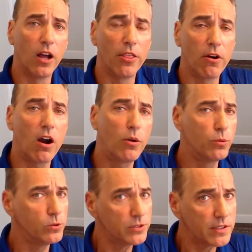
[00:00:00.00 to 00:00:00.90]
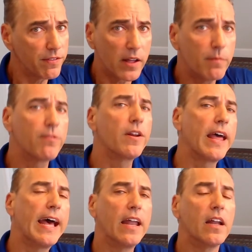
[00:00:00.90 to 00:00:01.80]
there are rules of thumb for
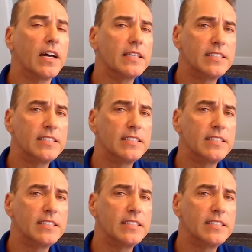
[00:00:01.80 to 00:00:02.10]
that.